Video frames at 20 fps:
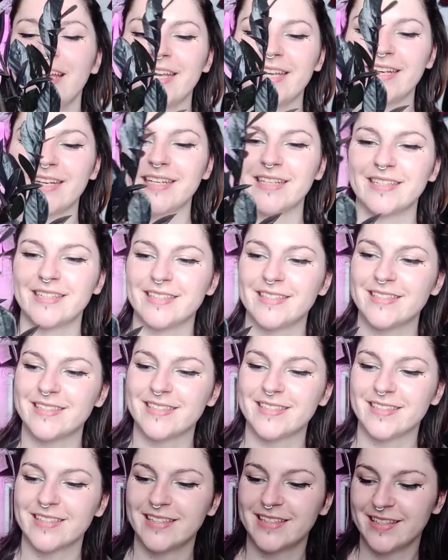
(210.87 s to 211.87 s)

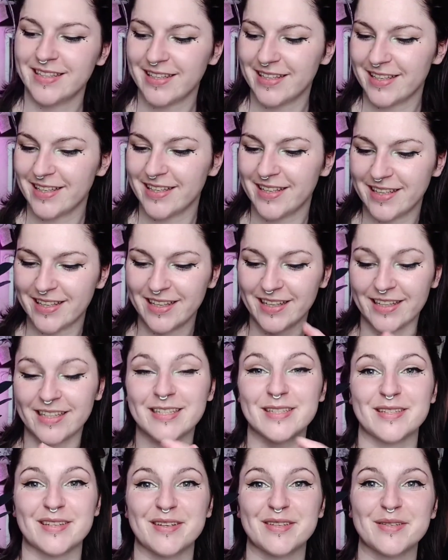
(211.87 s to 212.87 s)
This
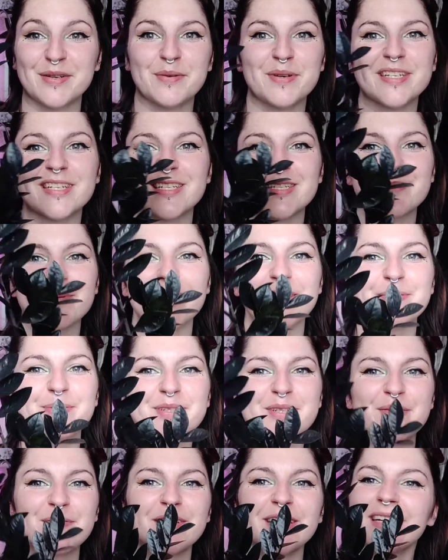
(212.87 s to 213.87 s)
is also a wishlist plant,
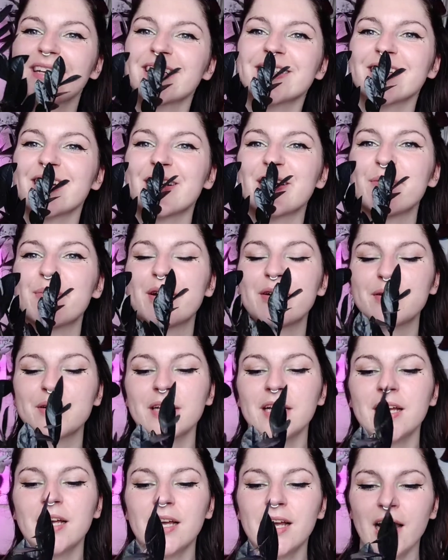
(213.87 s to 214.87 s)
which I'm really excited about.
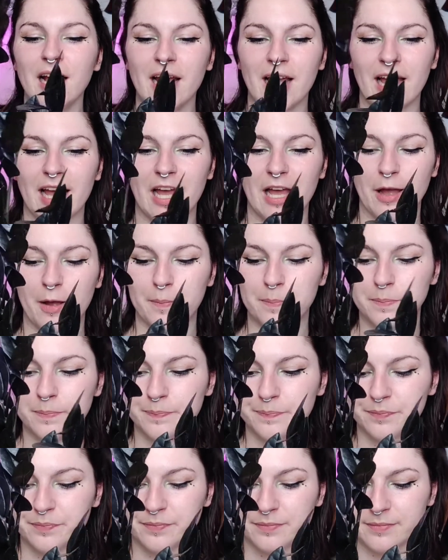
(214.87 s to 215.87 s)

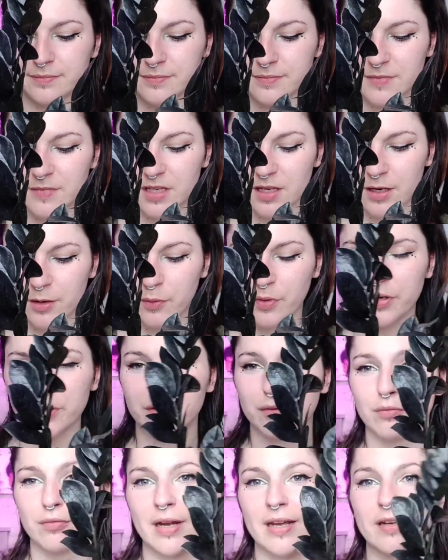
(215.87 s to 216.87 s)
I
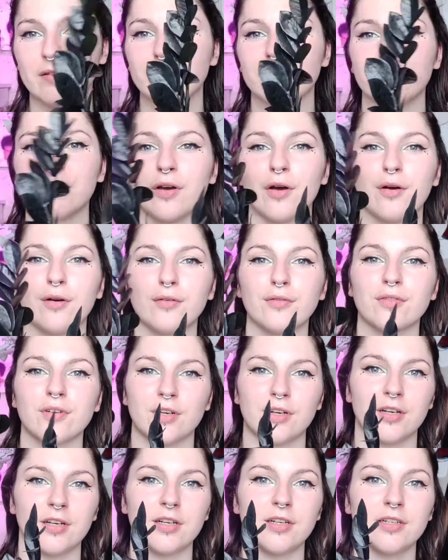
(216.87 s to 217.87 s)
wanted the Raven
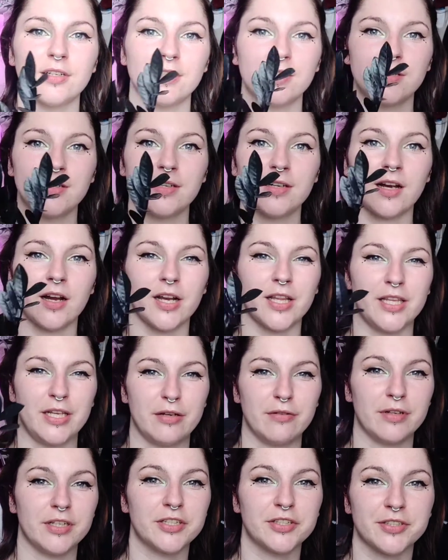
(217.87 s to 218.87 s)
over kind of
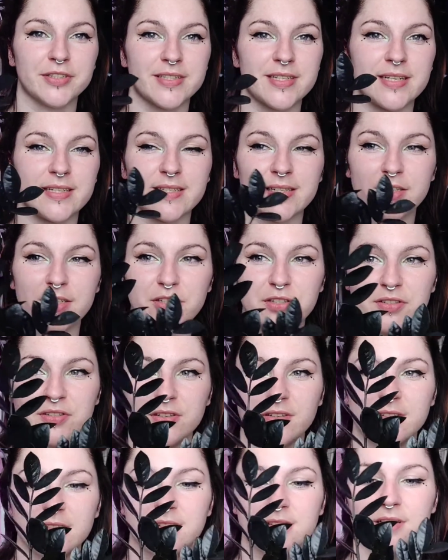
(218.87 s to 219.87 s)
the original ZZ just
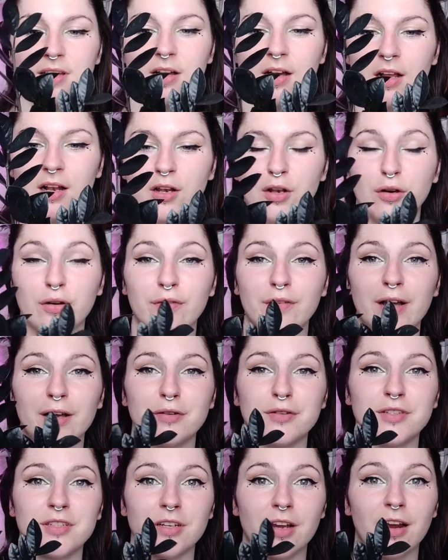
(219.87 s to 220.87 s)
because I love
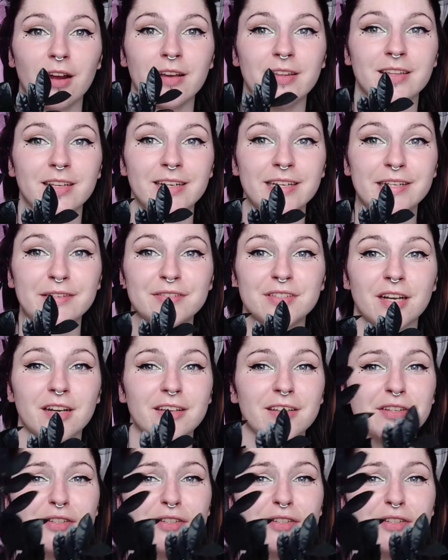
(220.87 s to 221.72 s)
how dark the leaves are.